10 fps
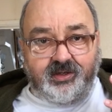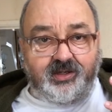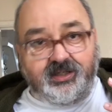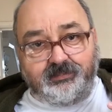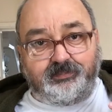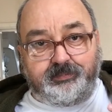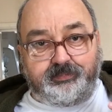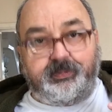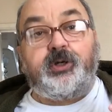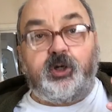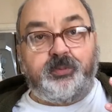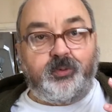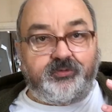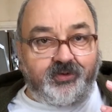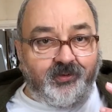And he
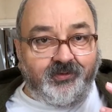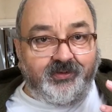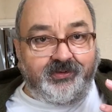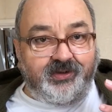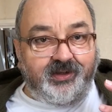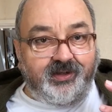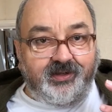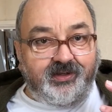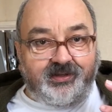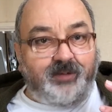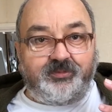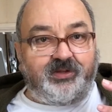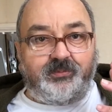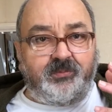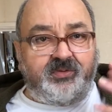burbles on and comes
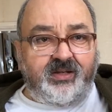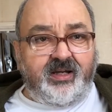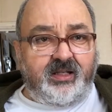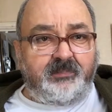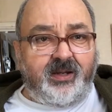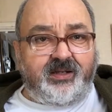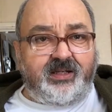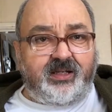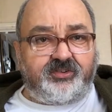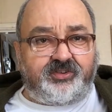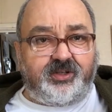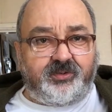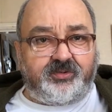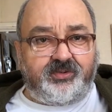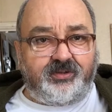up with another bloody
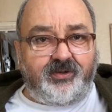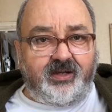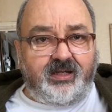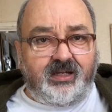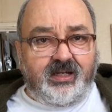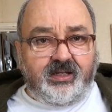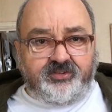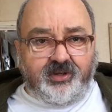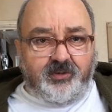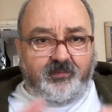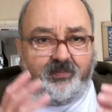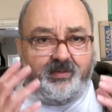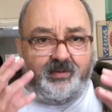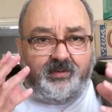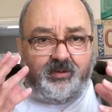excuse, right? So
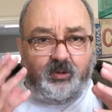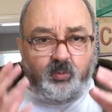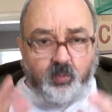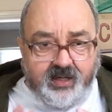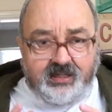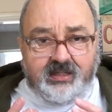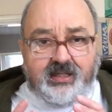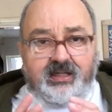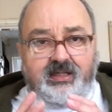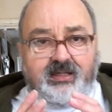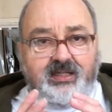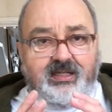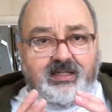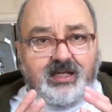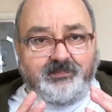when
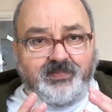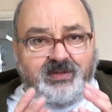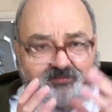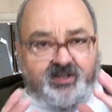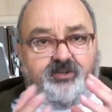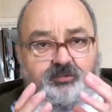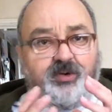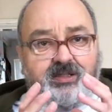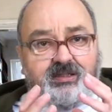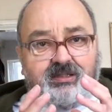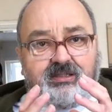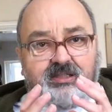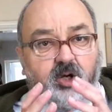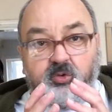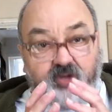the um, infection
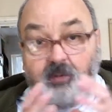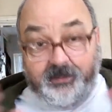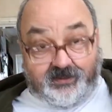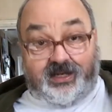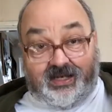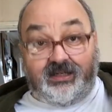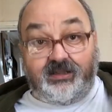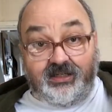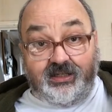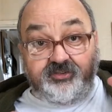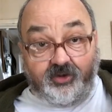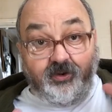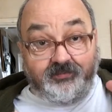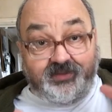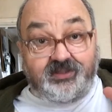rate goes up again, as
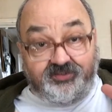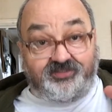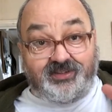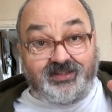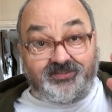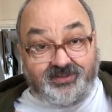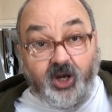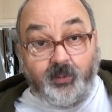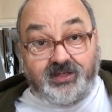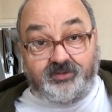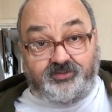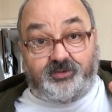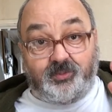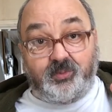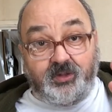obviously it's going
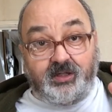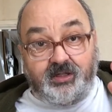to,